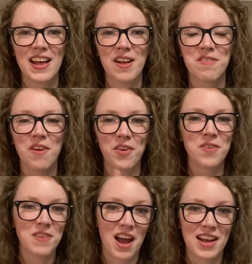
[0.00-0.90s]
volume
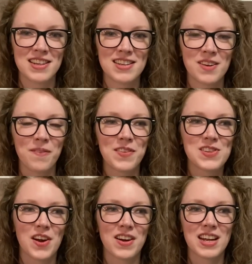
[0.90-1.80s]
9 was
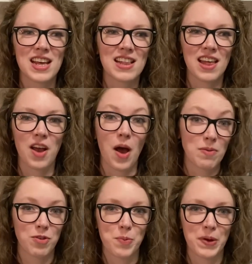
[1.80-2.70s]
already like up
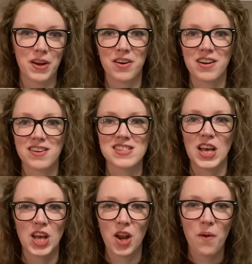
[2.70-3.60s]
for pre-order, and I was
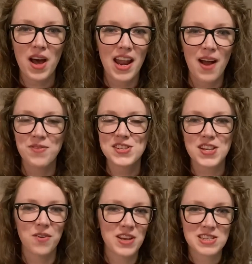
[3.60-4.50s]
like, you know what, I'm just
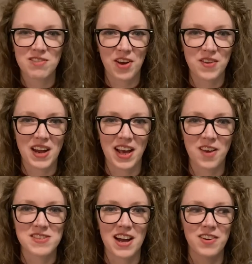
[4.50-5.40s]
gonna wait till volume 9
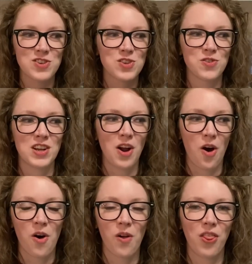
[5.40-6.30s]
comes out and just read
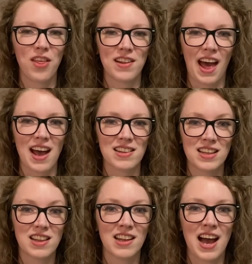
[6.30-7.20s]
all the
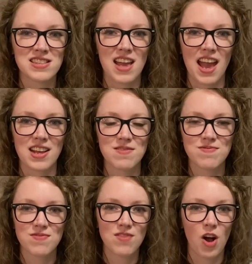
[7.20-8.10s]
last 8
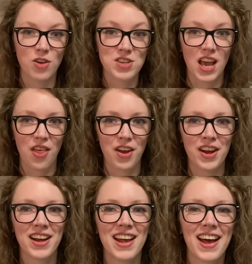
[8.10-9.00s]
all together
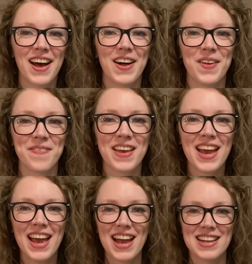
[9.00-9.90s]
and
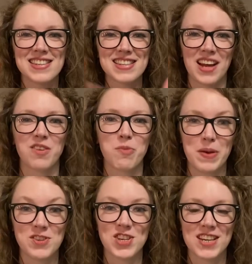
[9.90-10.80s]
just kind of
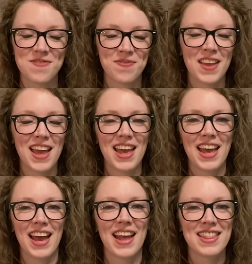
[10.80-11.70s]
binge it.
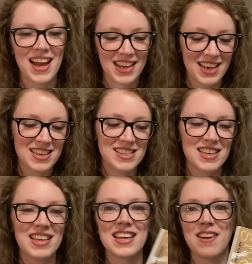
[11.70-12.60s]
and that is
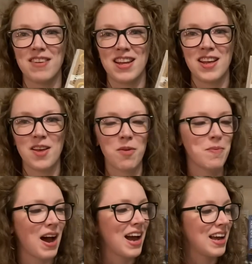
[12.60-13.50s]
Given
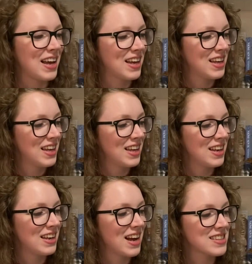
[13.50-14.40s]
by
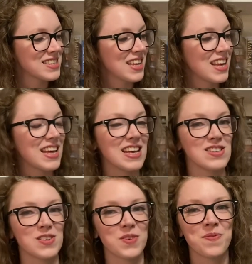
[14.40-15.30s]
Natsuki
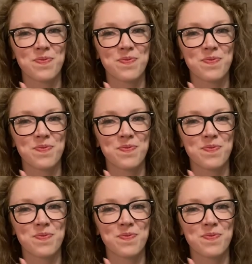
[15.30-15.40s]
Kizu.